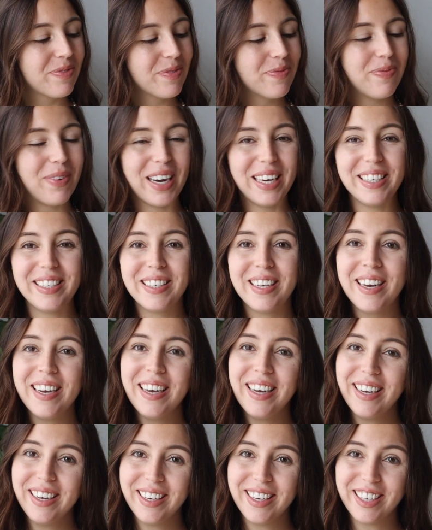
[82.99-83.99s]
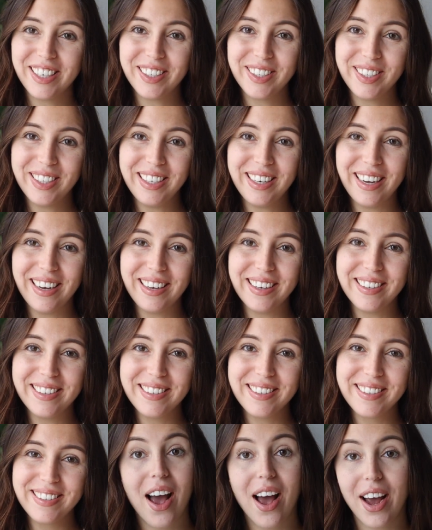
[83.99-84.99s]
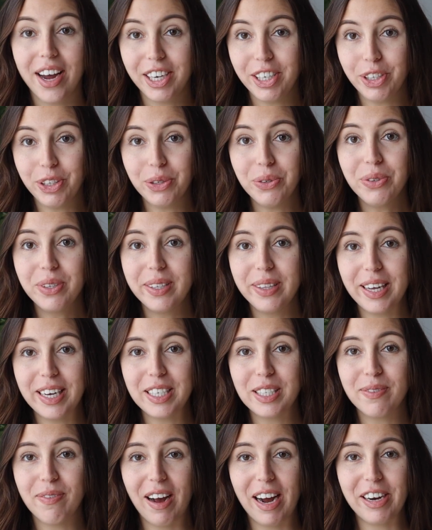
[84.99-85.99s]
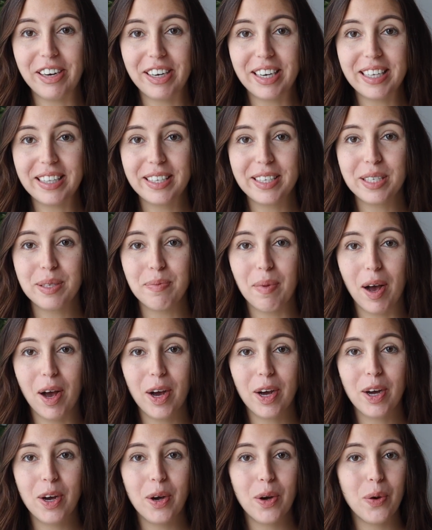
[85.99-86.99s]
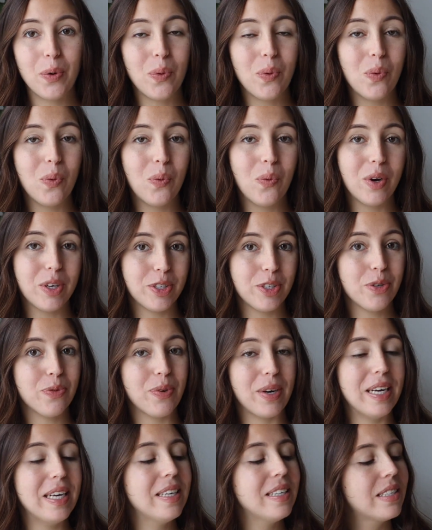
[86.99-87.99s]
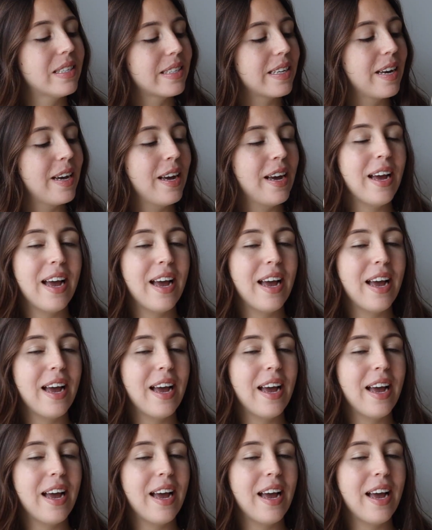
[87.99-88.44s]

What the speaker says: But here she is. I knew glaze firing this mug was a risk.